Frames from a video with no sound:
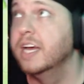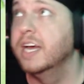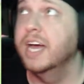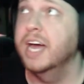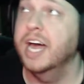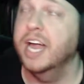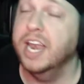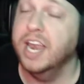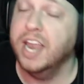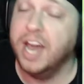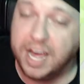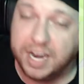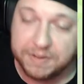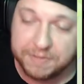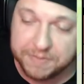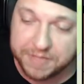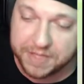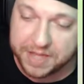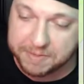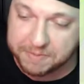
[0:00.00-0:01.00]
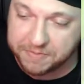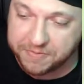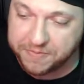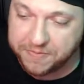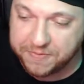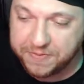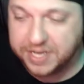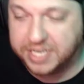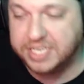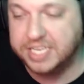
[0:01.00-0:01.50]
A lot of them
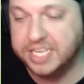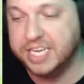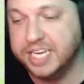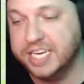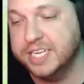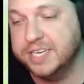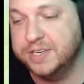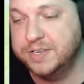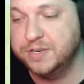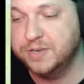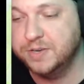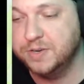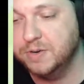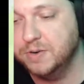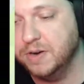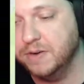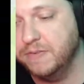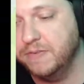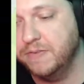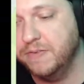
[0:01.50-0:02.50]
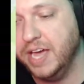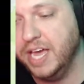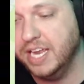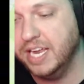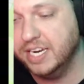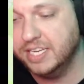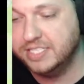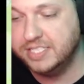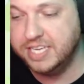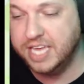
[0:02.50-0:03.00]
fit into a
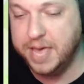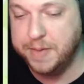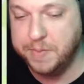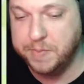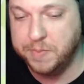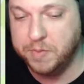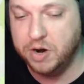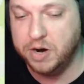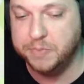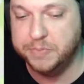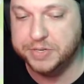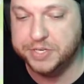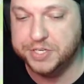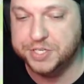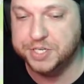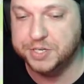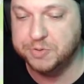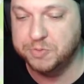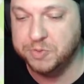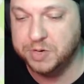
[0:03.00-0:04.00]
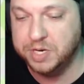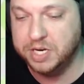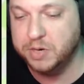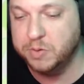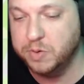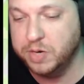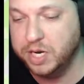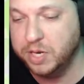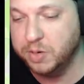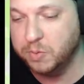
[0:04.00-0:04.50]
fantasy MMORPG really,
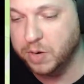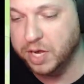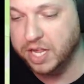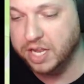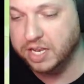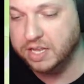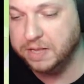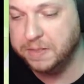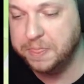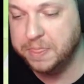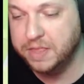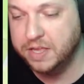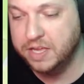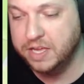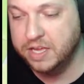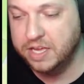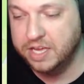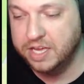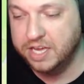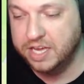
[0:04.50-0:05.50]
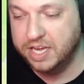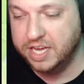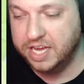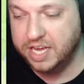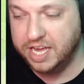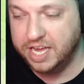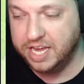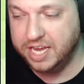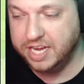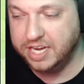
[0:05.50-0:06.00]
really well.
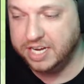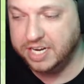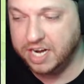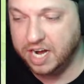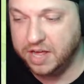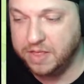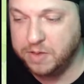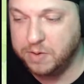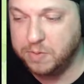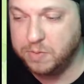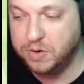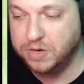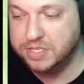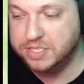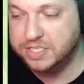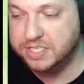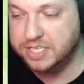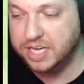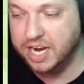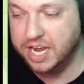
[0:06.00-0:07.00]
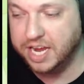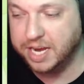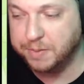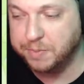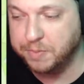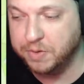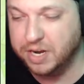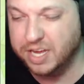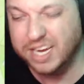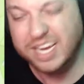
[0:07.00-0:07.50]
And other ones are like
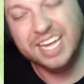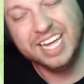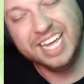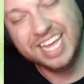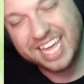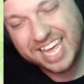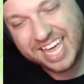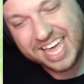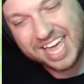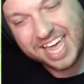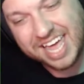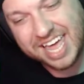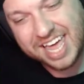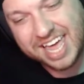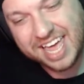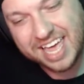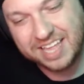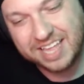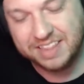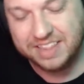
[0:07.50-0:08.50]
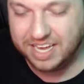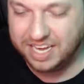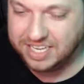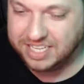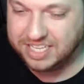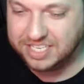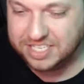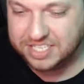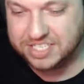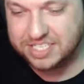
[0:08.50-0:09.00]
more like, are
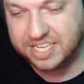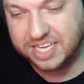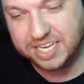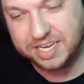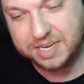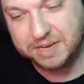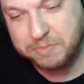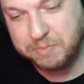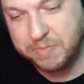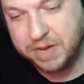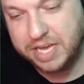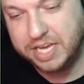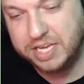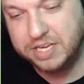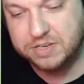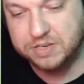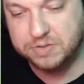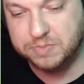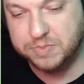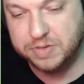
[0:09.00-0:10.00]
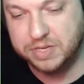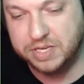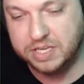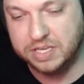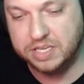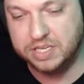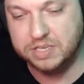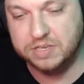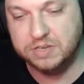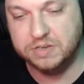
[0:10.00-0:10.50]
they just like made to
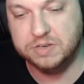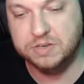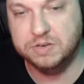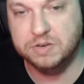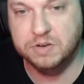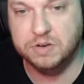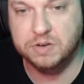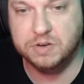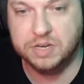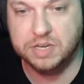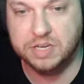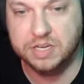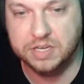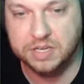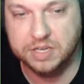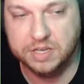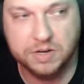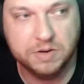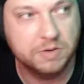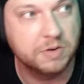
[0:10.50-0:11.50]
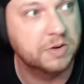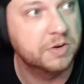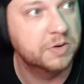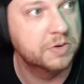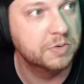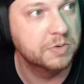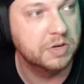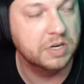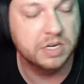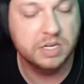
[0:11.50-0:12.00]
be to look, you know,
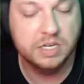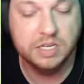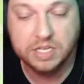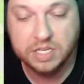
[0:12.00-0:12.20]
cool?